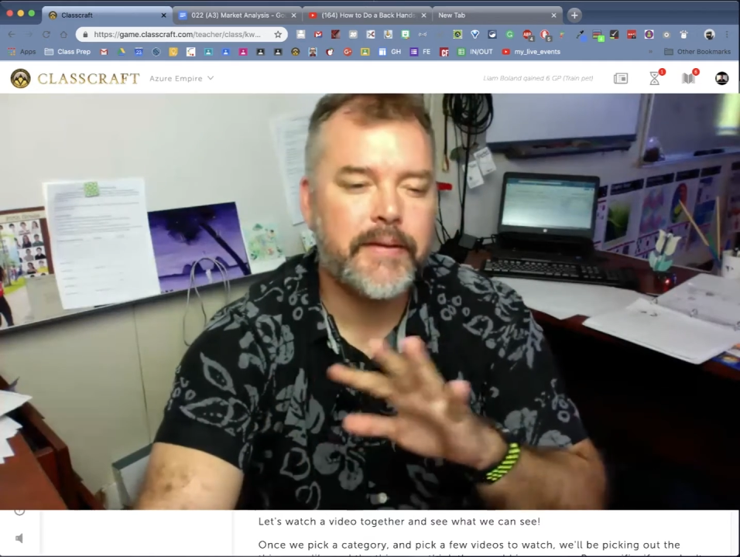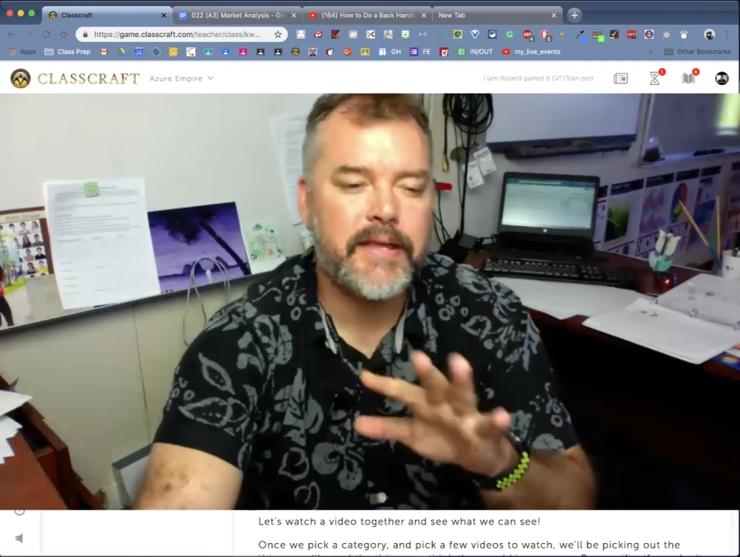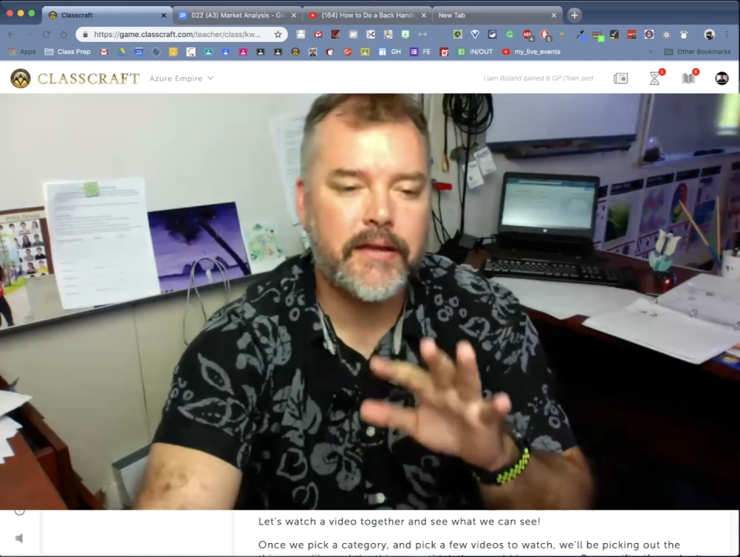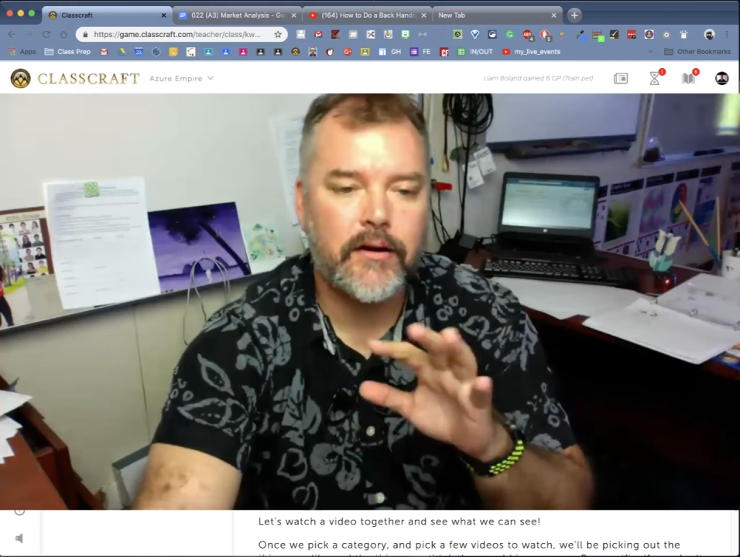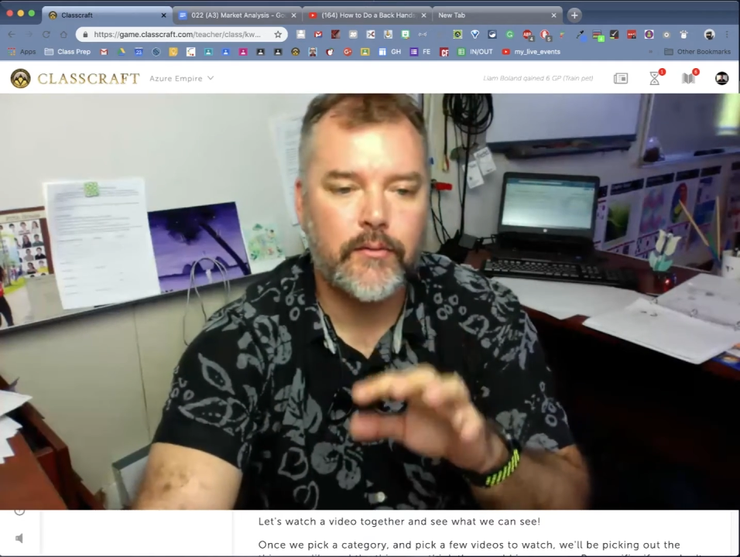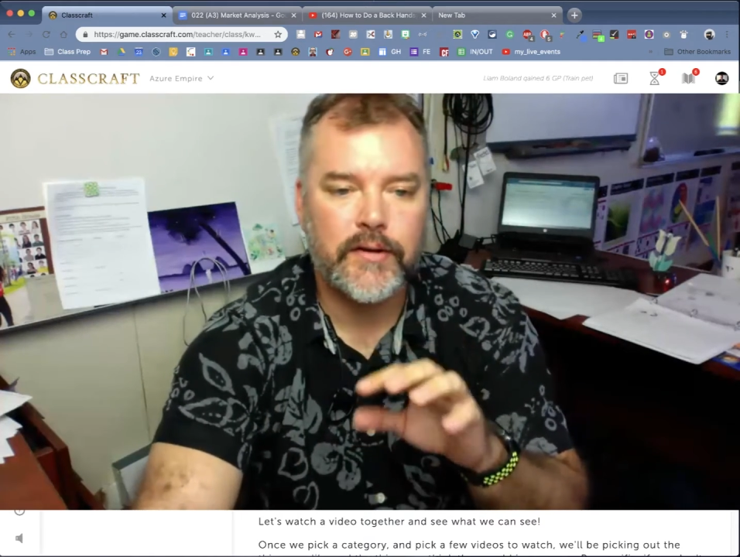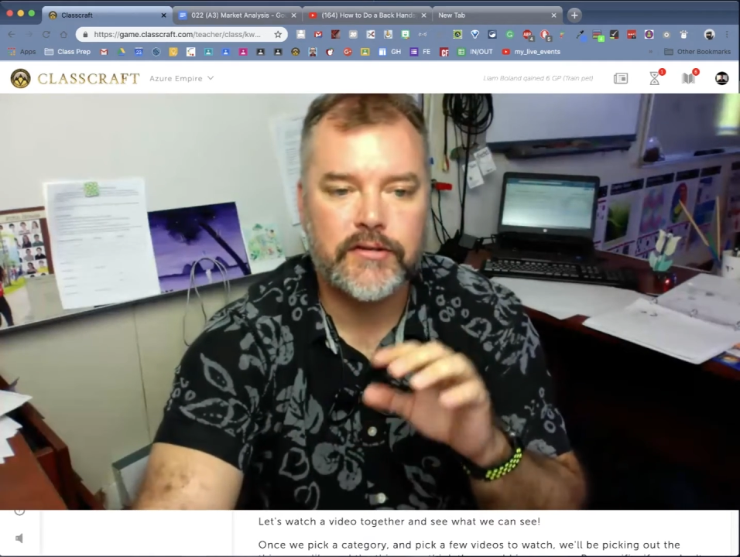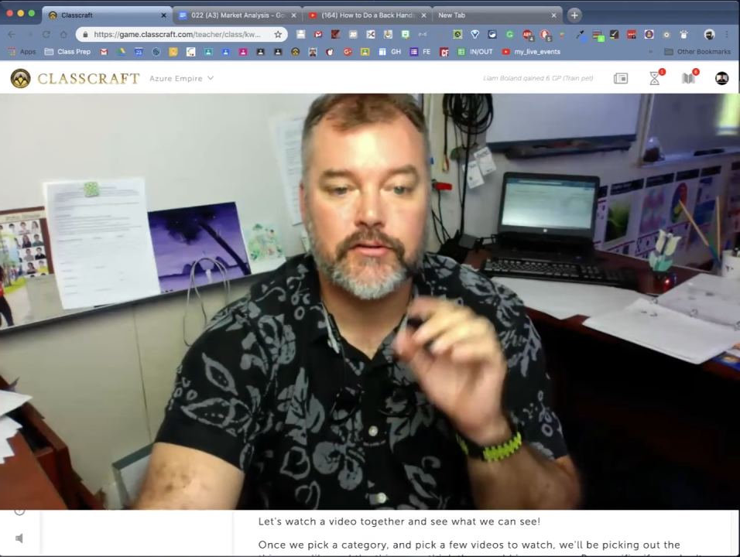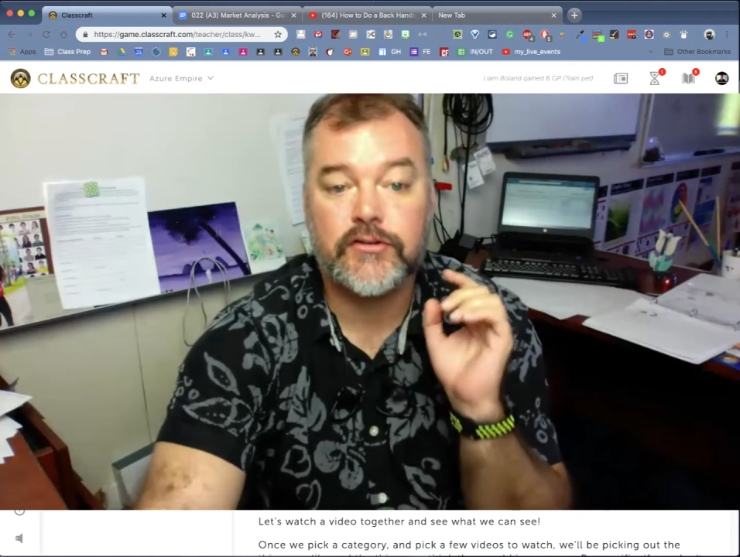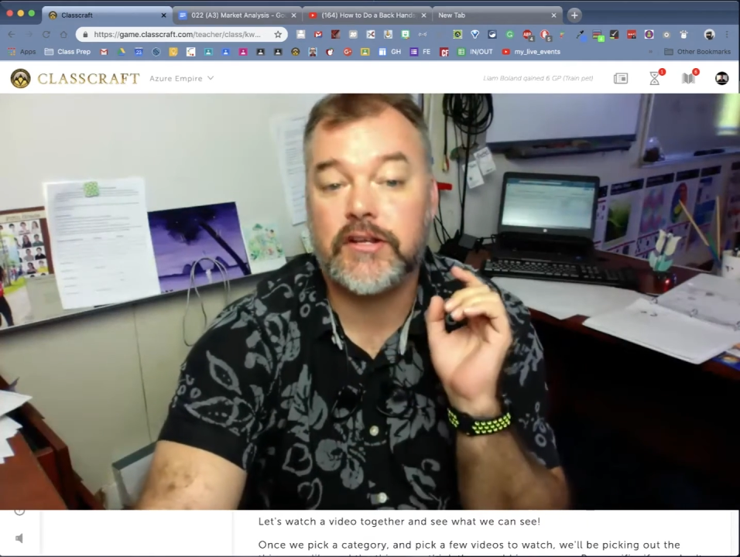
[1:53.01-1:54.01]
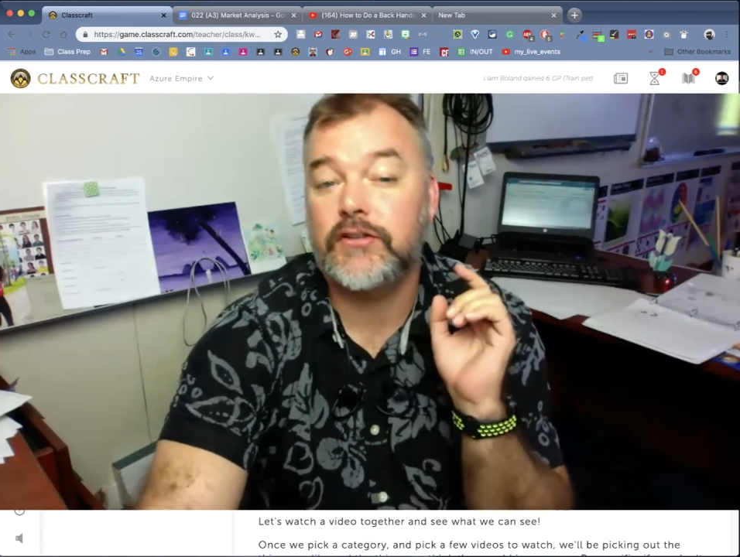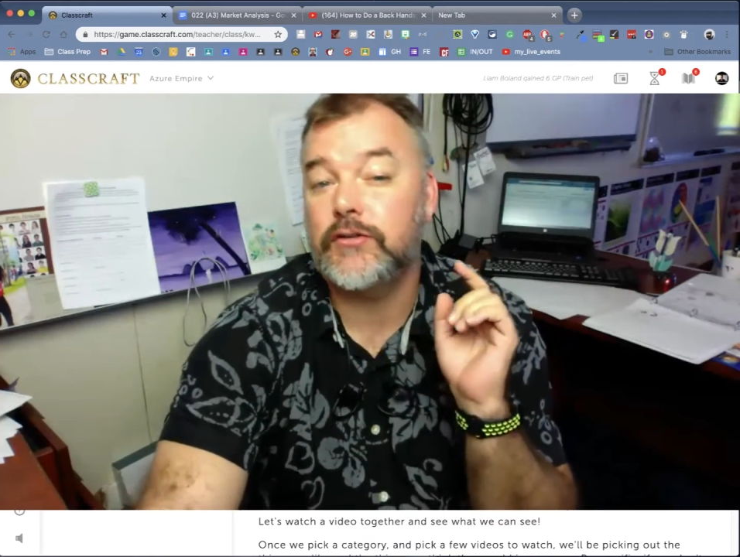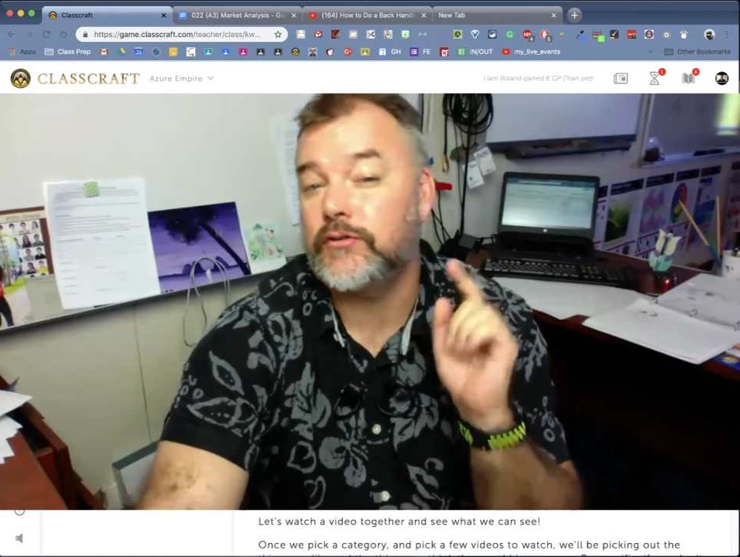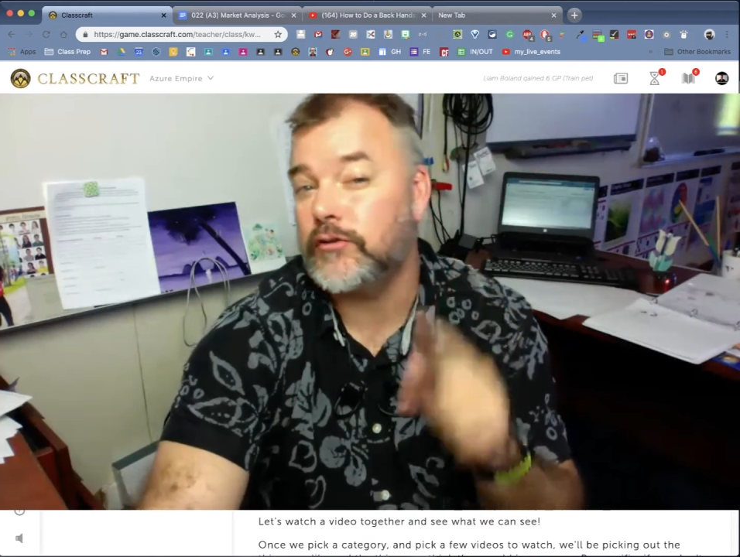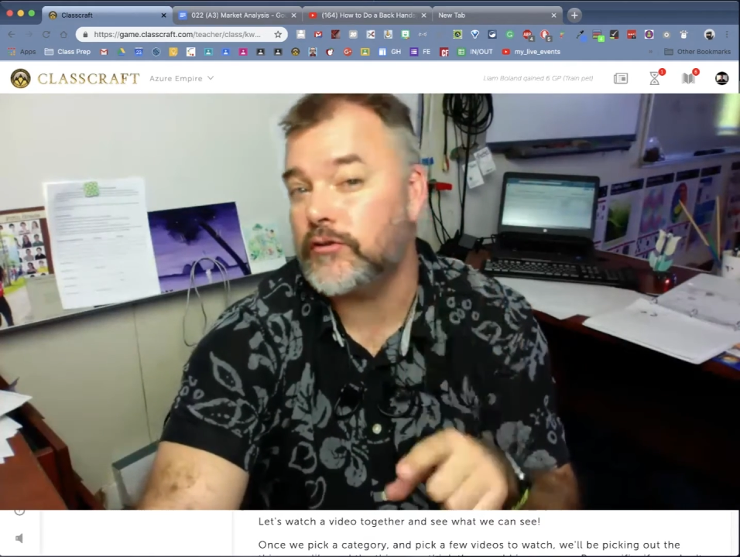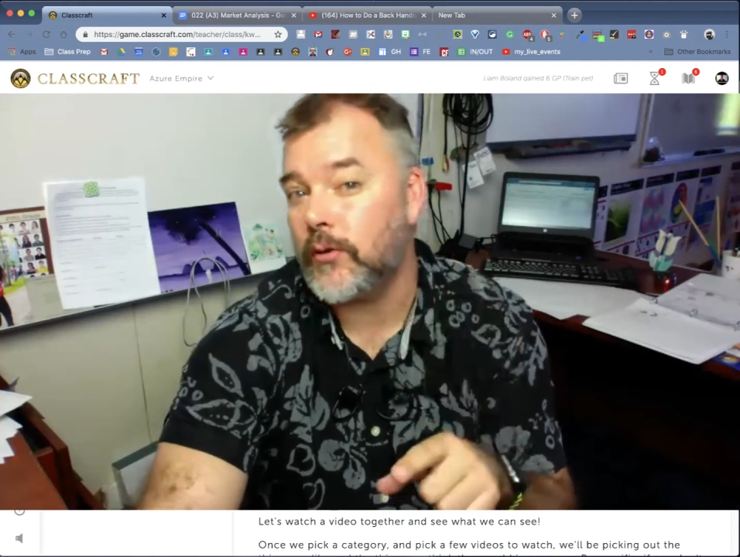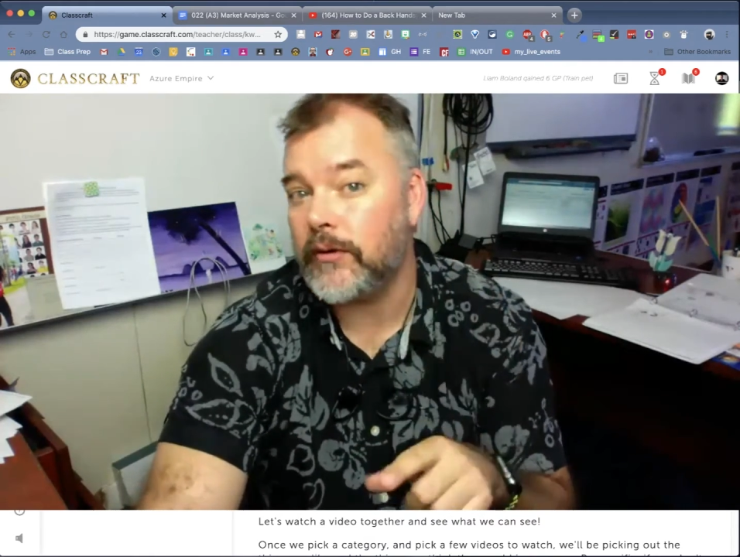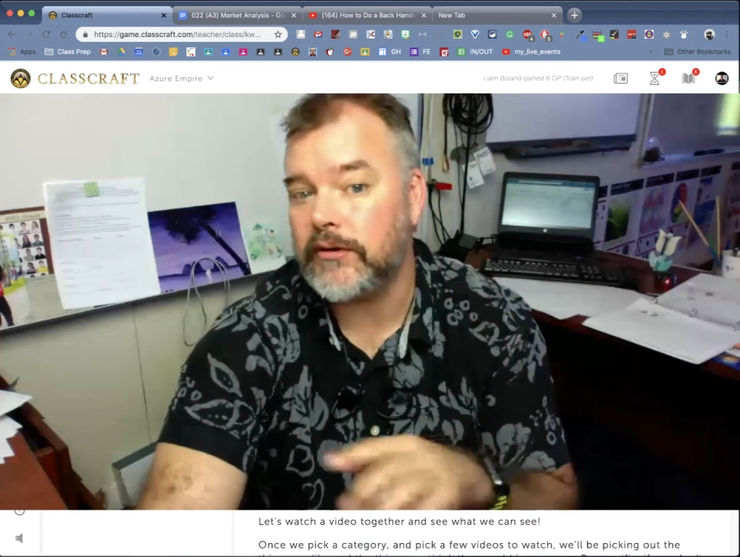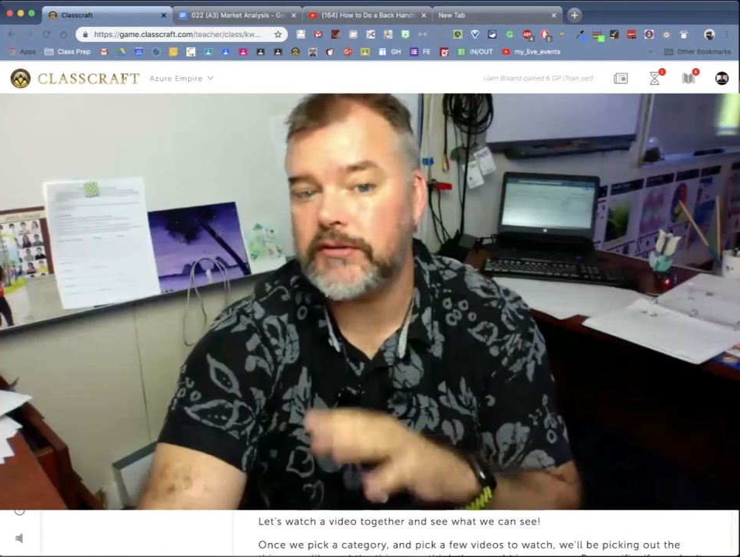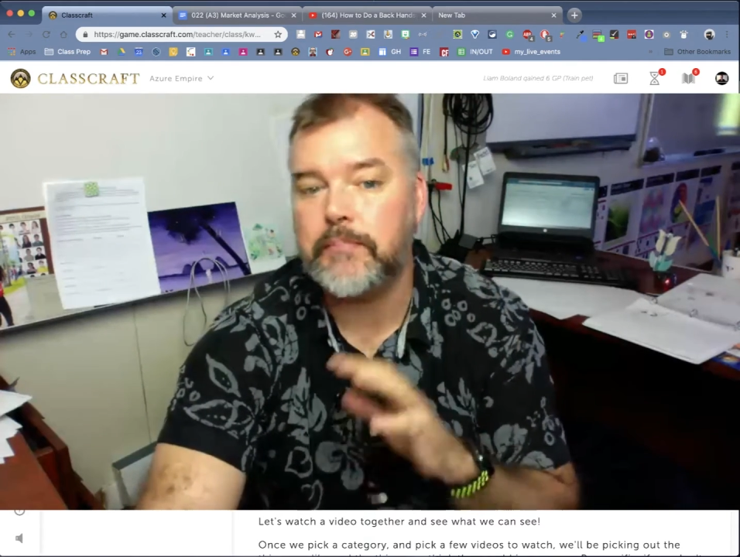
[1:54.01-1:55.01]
begin our research into tutorials